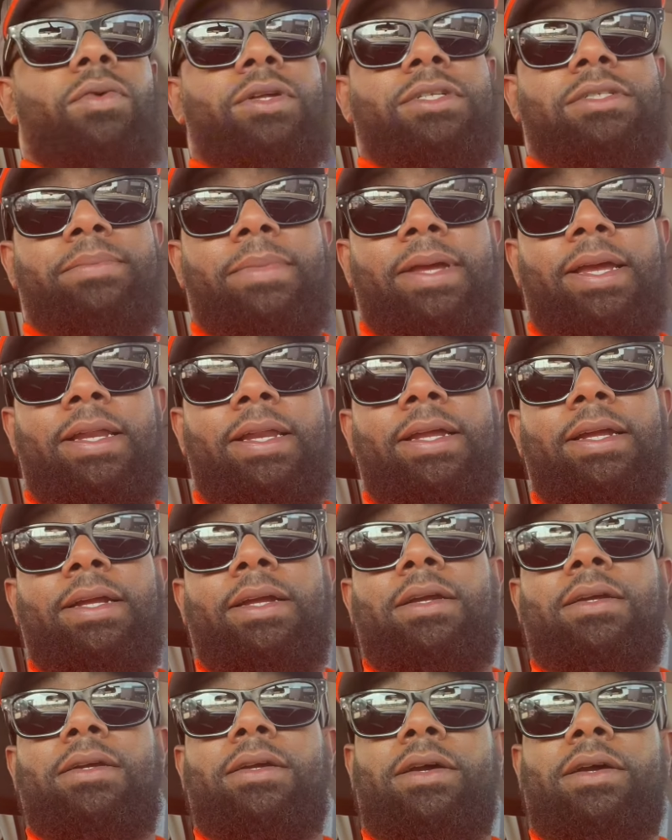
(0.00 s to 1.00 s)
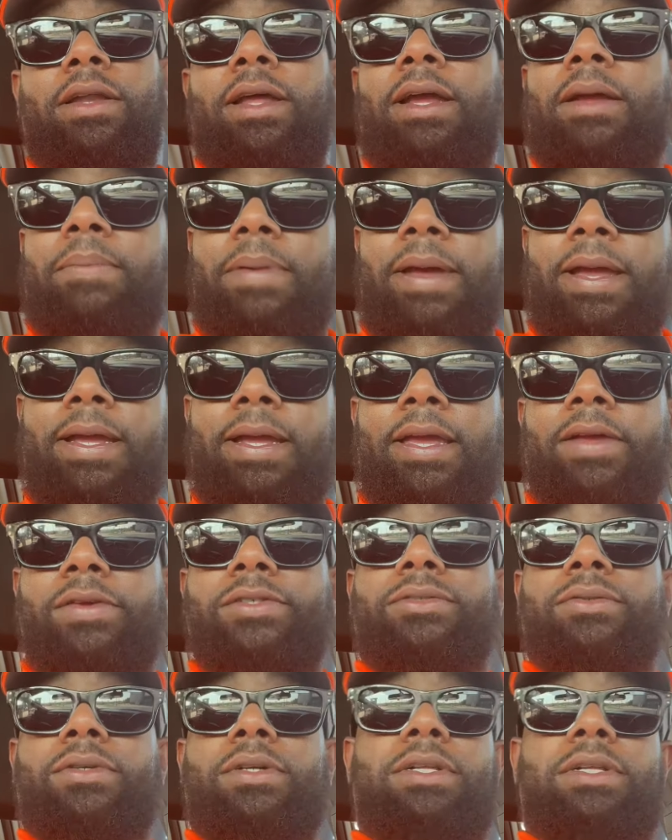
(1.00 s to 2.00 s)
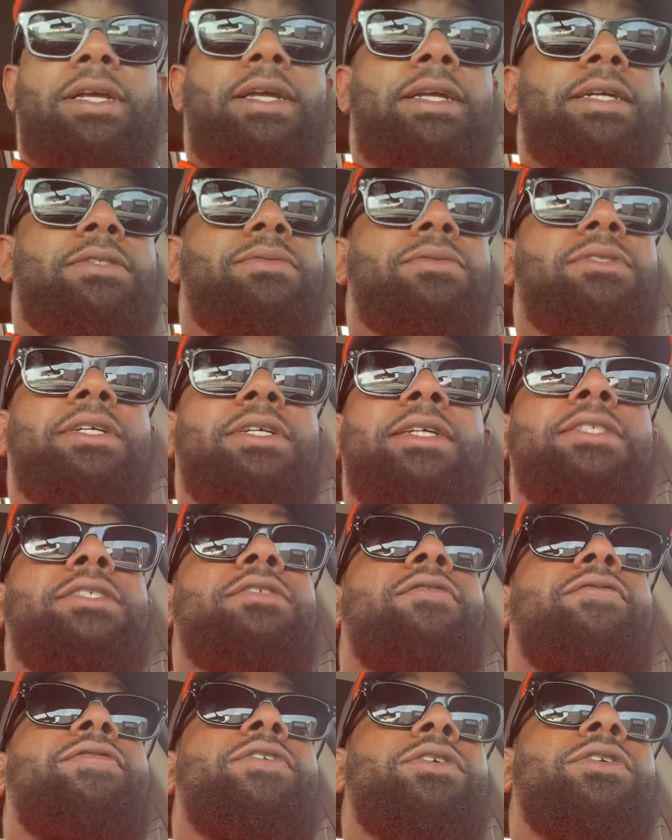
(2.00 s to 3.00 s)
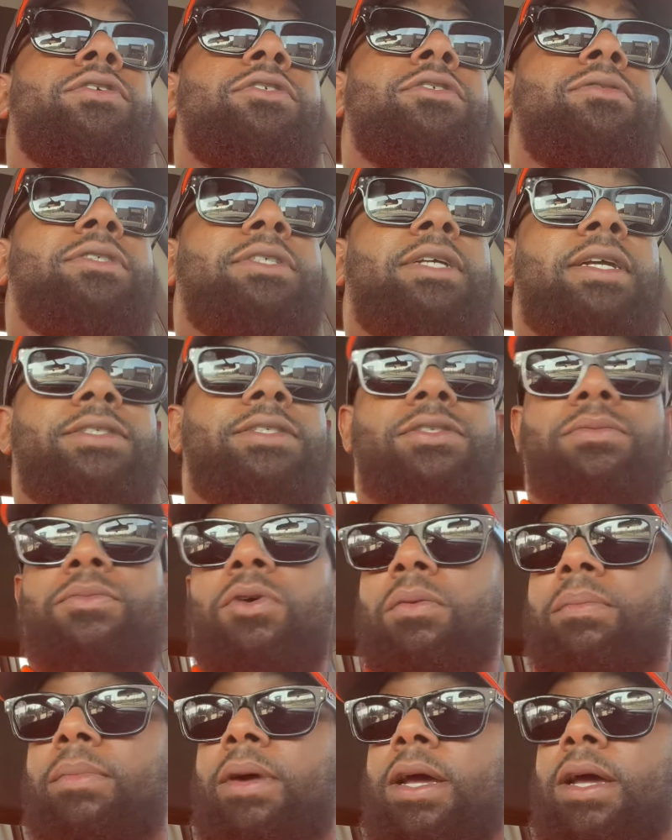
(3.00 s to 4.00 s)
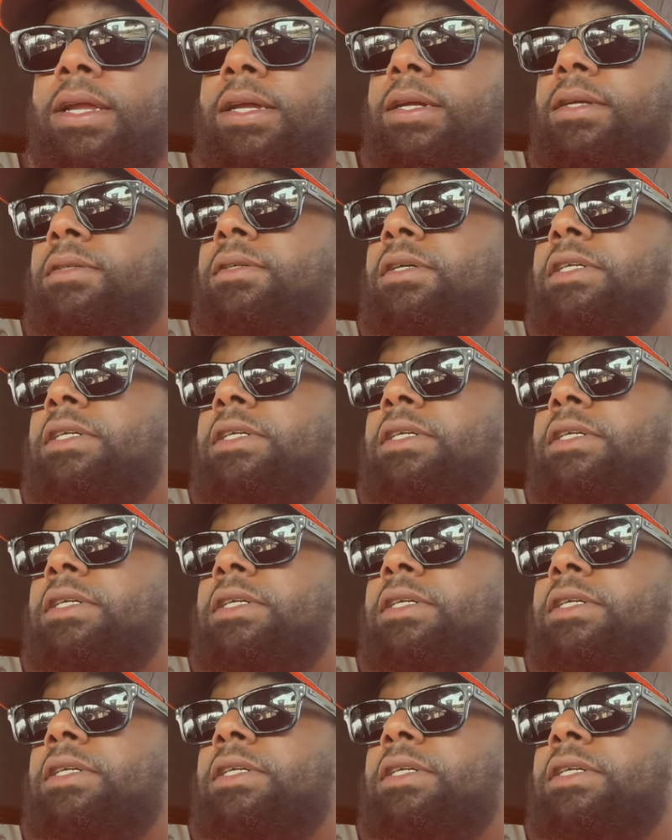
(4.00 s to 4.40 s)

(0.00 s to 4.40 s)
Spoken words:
Which meaning clickbait gives you clicks, which gives you views, which gives you more money,